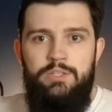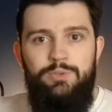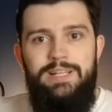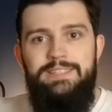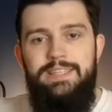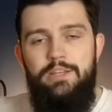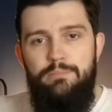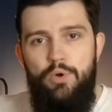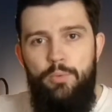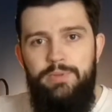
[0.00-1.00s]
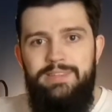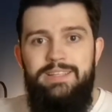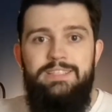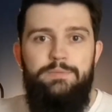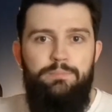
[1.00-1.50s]
So let's take a moment
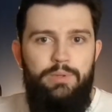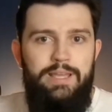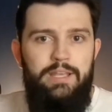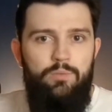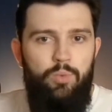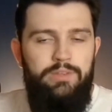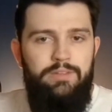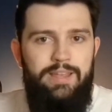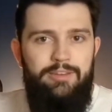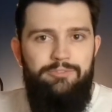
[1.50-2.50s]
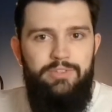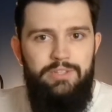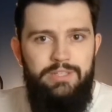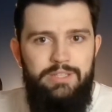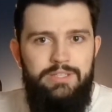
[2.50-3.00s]
and explain what an
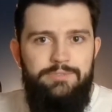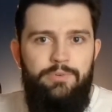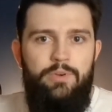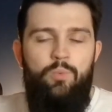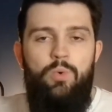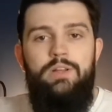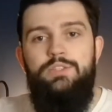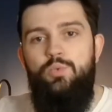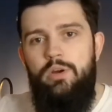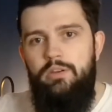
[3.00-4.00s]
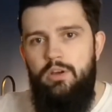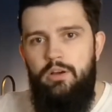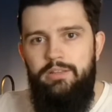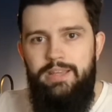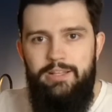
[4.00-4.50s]
NFT is for the ones who are
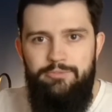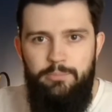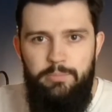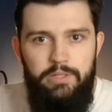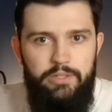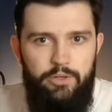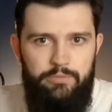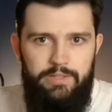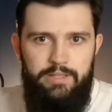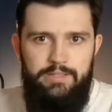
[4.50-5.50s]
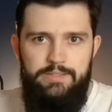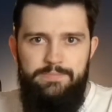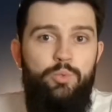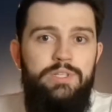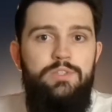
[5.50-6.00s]
not yet familiar with it.
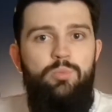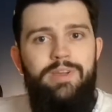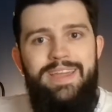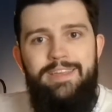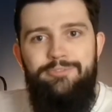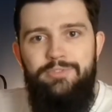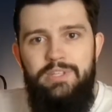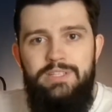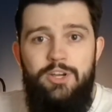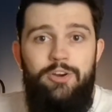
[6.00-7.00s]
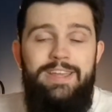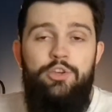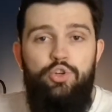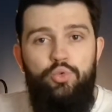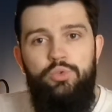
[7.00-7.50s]
The reason why NFTs are a
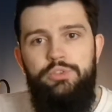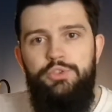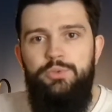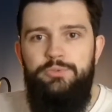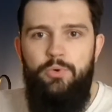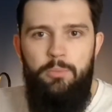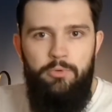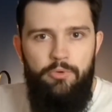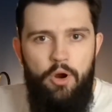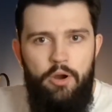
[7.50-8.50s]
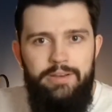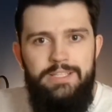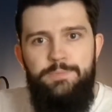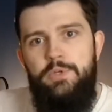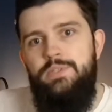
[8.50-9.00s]
cool new form of
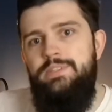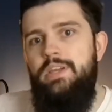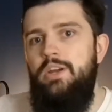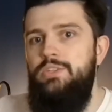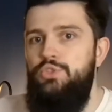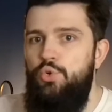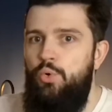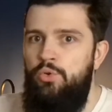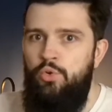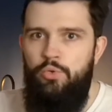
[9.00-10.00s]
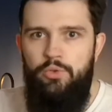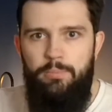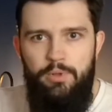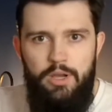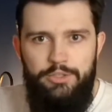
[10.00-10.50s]
art is because they are stored on the
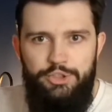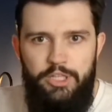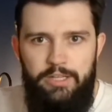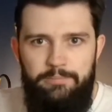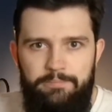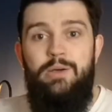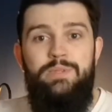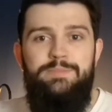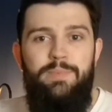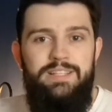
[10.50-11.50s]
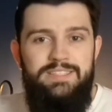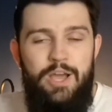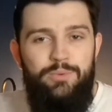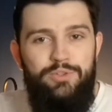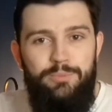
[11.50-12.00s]
blockchain. Now this might
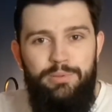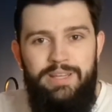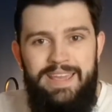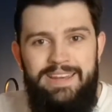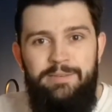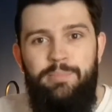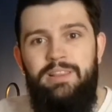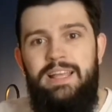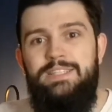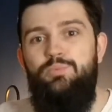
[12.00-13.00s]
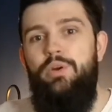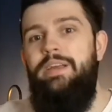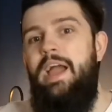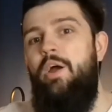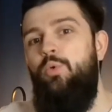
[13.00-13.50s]
sound complicated, but let's
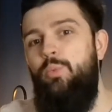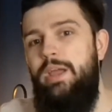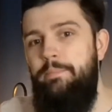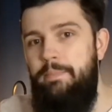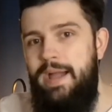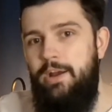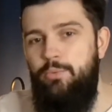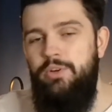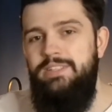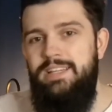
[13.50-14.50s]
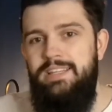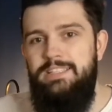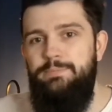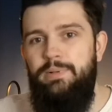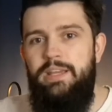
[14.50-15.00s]
work our way backwards and
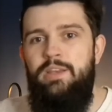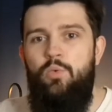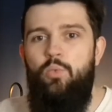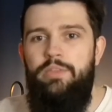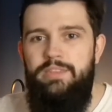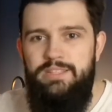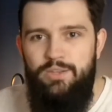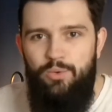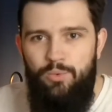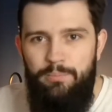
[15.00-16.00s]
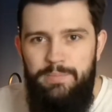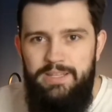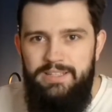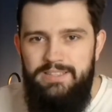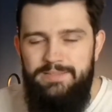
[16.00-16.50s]
explain what this all
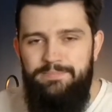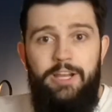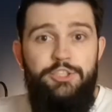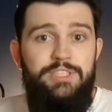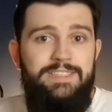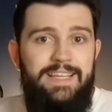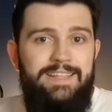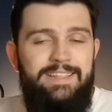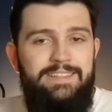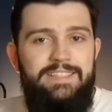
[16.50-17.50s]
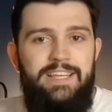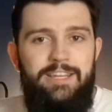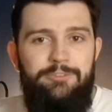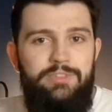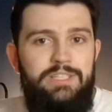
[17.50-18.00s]
means. I just said that these
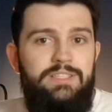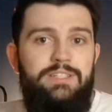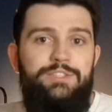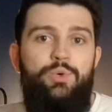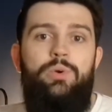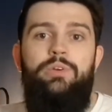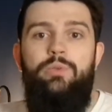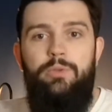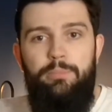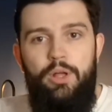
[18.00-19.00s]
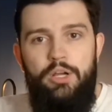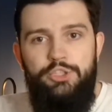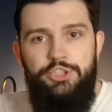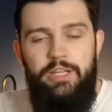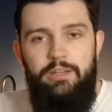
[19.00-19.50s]
NFTs are stored on the
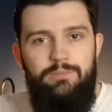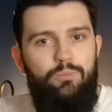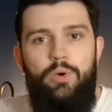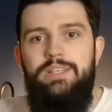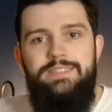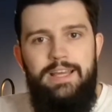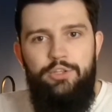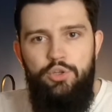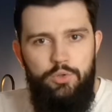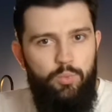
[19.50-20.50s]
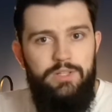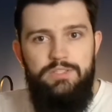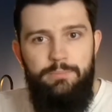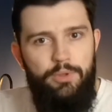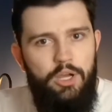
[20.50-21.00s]
blockchain. Why is that good?
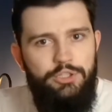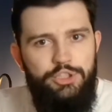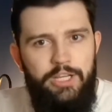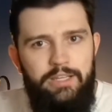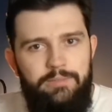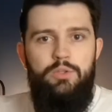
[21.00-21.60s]
What's a blockchain?